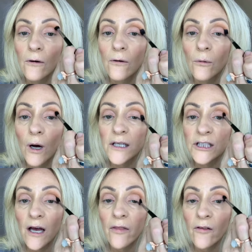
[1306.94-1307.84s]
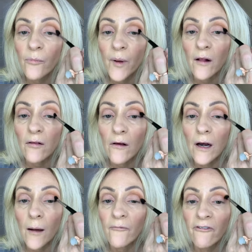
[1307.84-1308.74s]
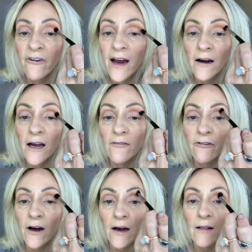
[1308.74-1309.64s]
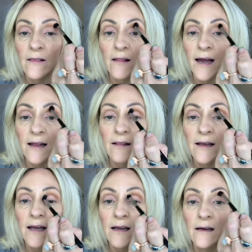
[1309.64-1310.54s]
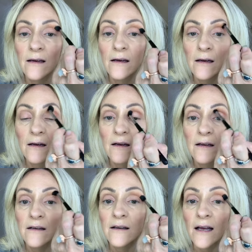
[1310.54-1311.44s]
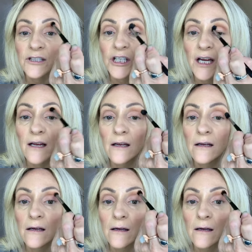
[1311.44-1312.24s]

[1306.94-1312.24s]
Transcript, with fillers: Watch how this builds. And I'm very, very lightly touching.